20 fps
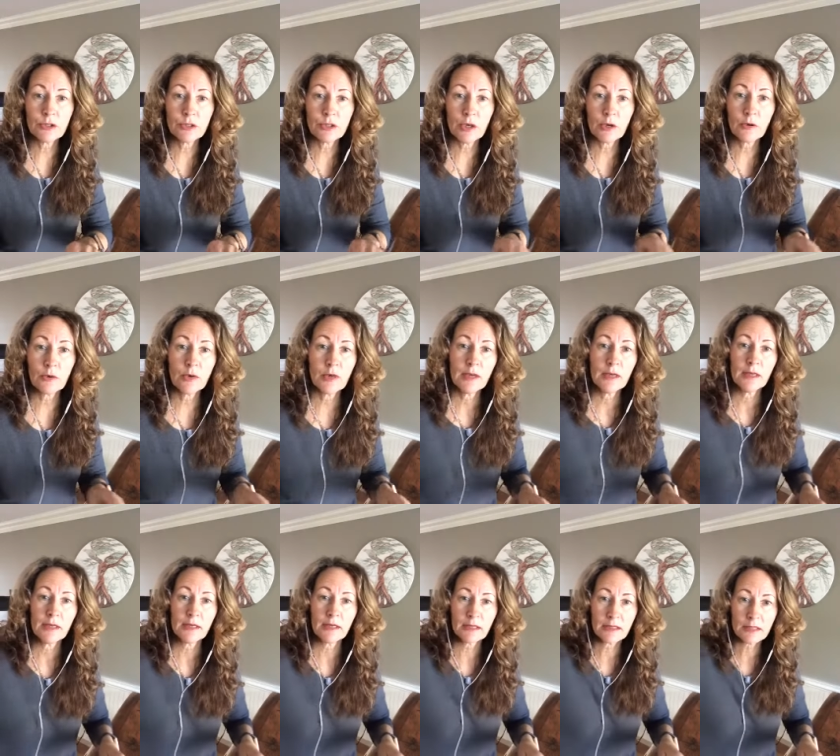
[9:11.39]
so
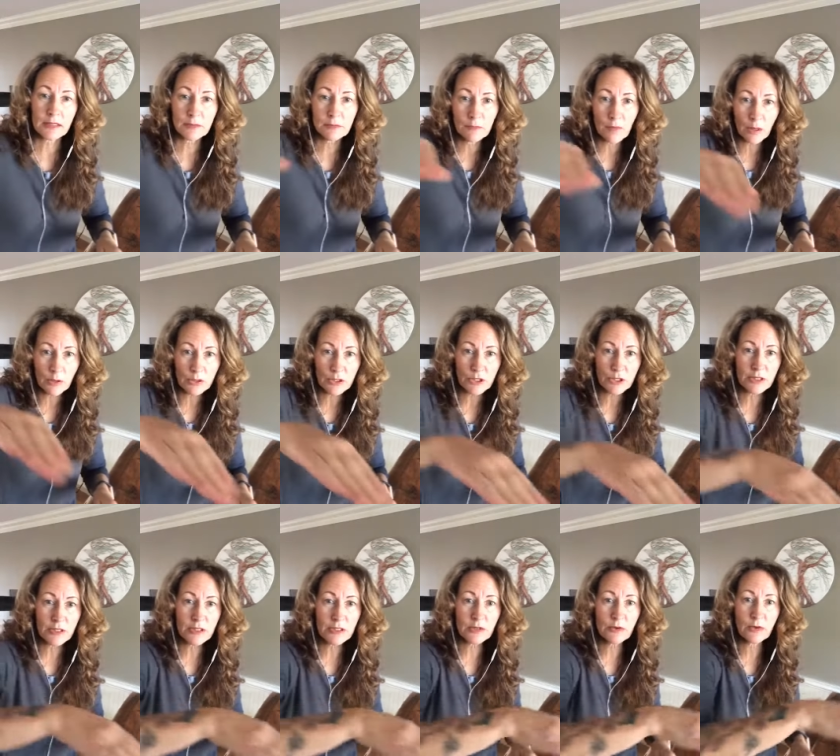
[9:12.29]
its
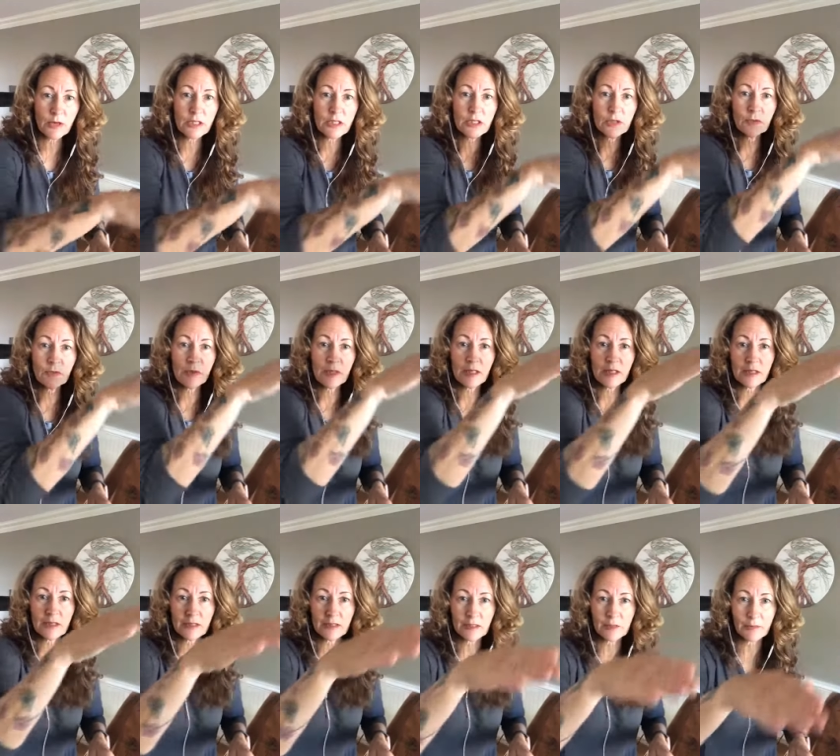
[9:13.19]
motion is going to
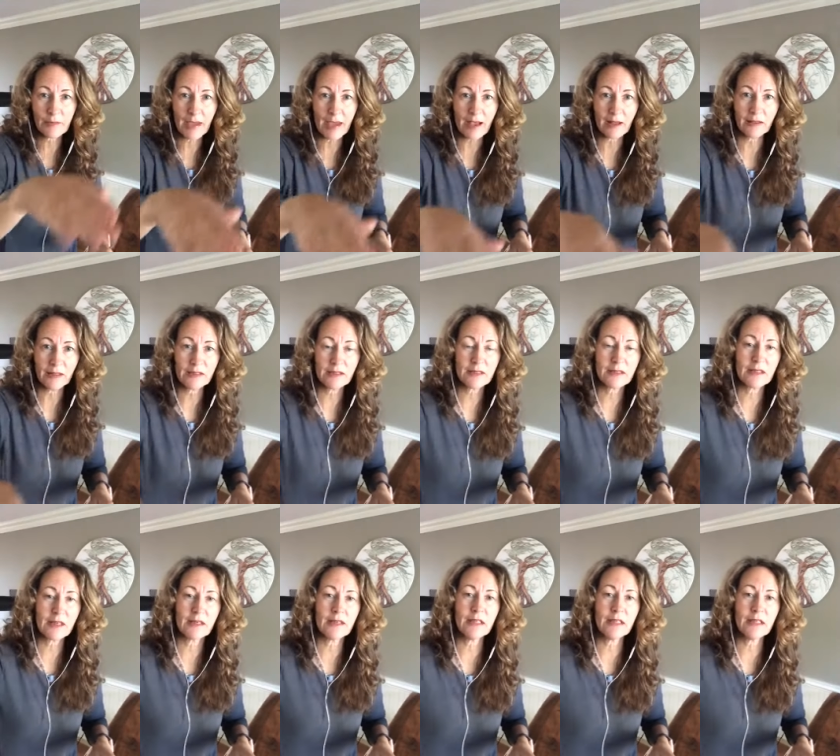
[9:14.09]
be to balance.